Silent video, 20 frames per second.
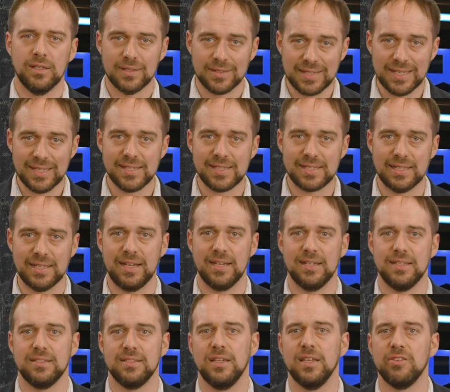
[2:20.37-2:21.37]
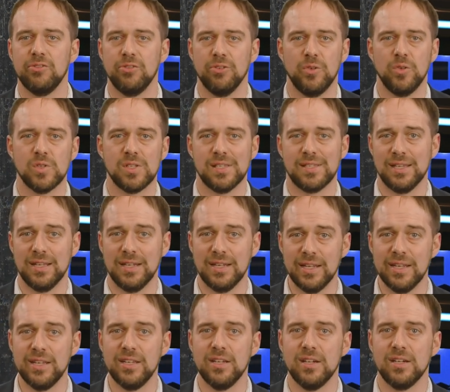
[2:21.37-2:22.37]
This slide introduces a
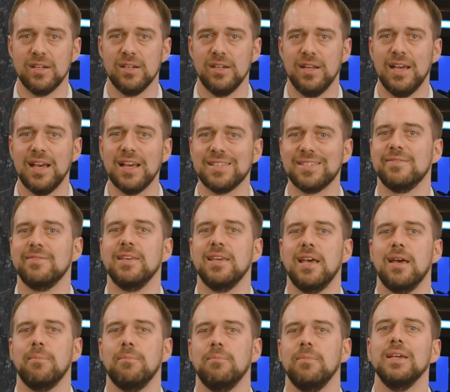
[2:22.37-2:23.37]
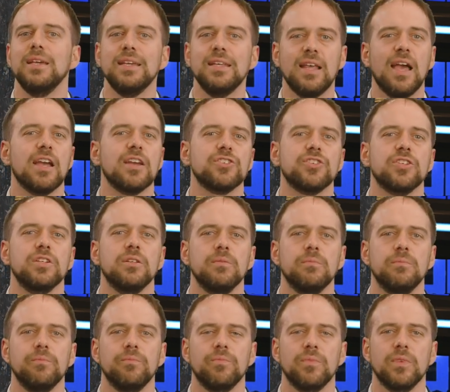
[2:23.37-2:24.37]
linear SVM in action.
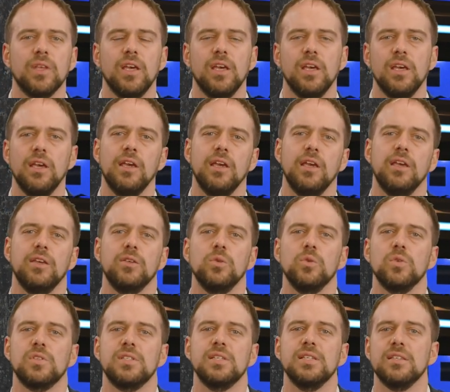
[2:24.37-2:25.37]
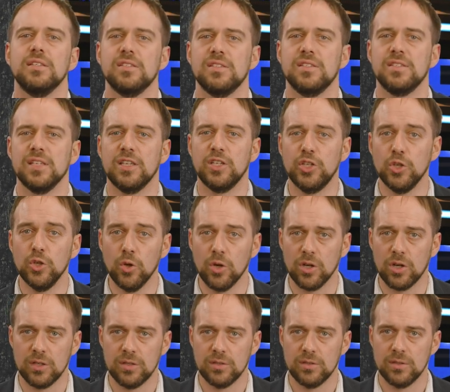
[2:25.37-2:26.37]
You see the
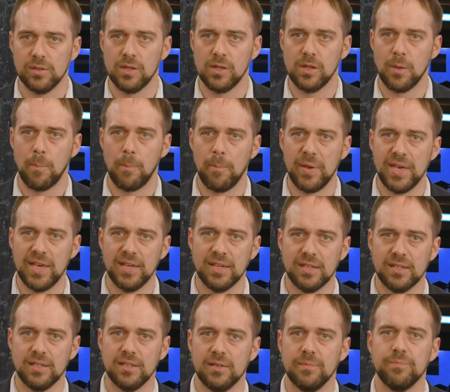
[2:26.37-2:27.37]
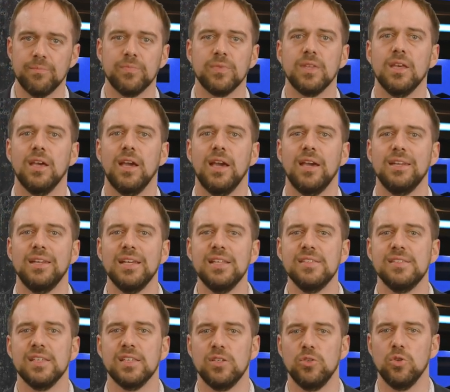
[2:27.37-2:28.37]
secure, the pink, and
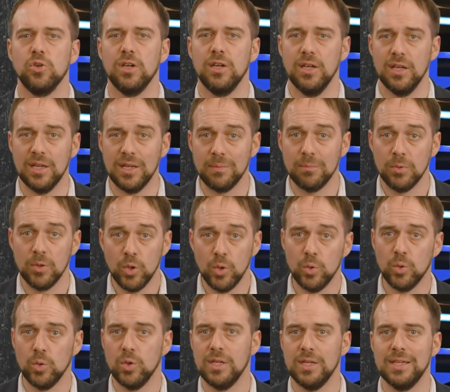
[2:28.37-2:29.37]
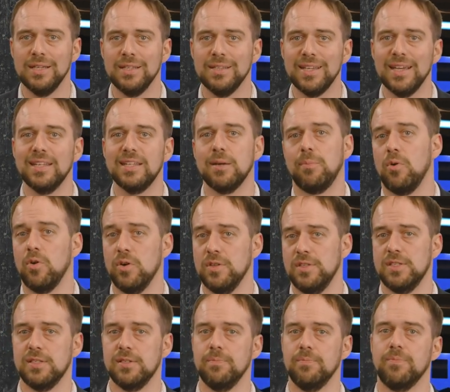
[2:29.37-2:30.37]
insecure in blue data
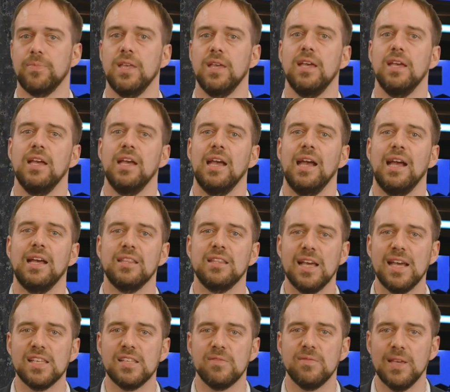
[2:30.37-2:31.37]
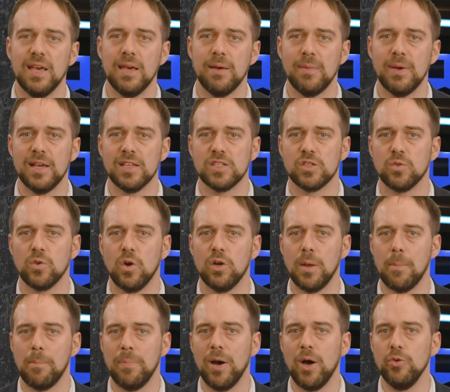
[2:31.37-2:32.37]
points, and the SVM has drawn
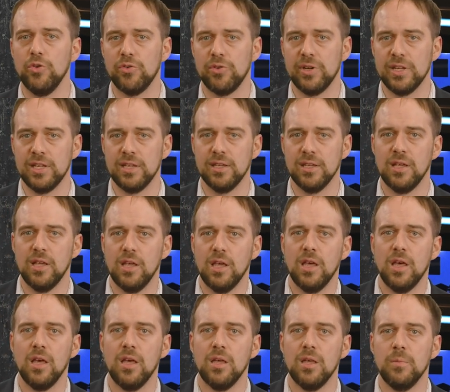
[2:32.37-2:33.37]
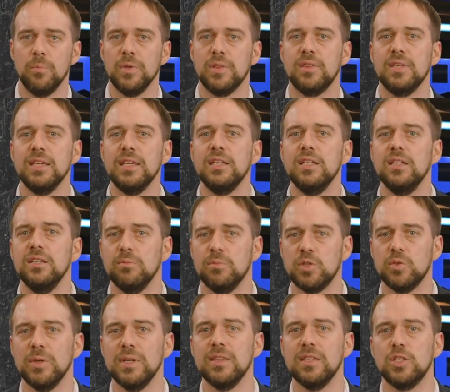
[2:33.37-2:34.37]
a boundary
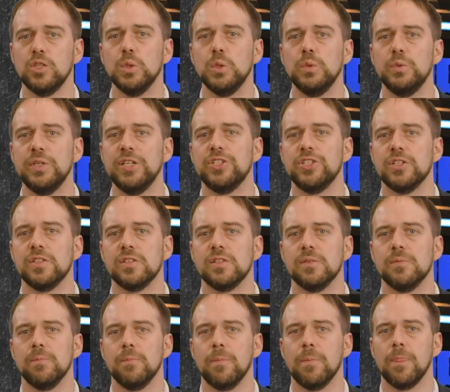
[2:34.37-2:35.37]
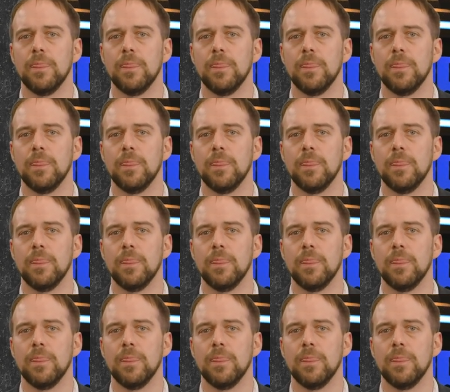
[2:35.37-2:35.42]
between the two regions.